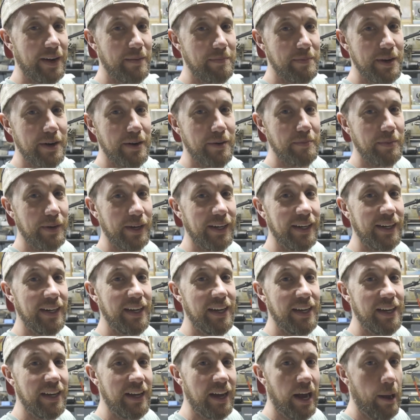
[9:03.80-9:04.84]
up here, but
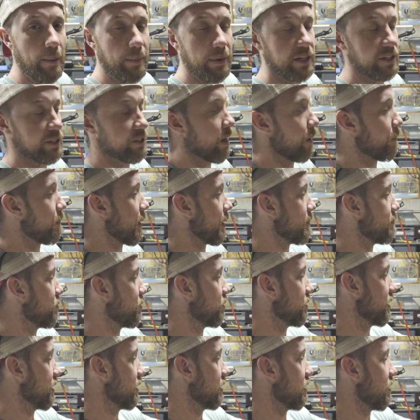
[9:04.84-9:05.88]
I'm going to start by
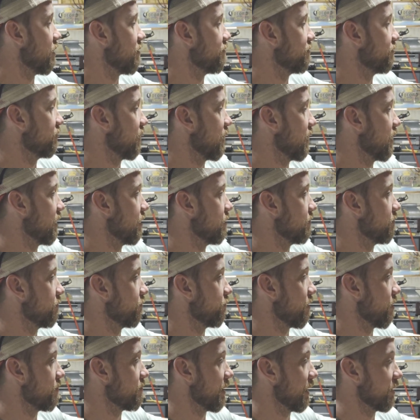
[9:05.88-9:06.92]
putting a flame
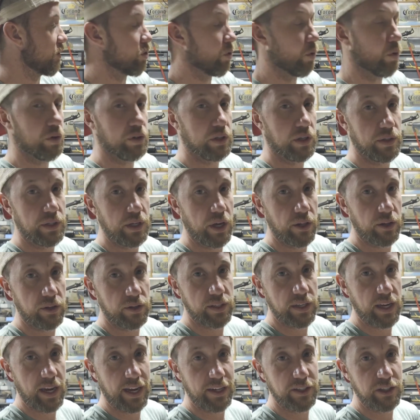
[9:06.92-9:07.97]
from my torch on the other
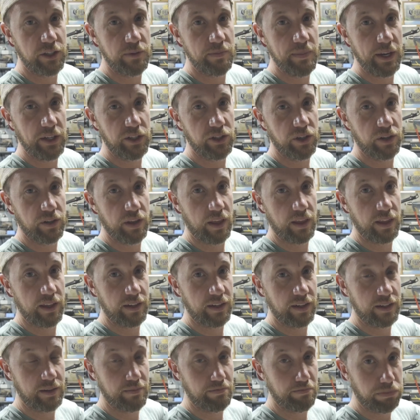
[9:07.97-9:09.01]
side, just make sure the thing
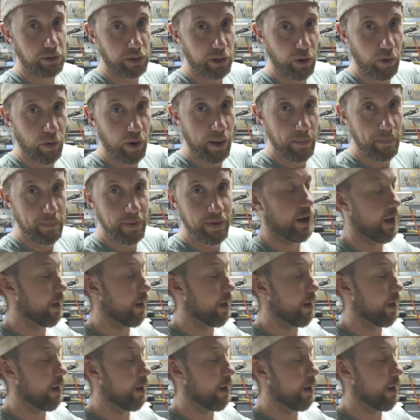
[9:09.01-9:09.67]
doesn't blow up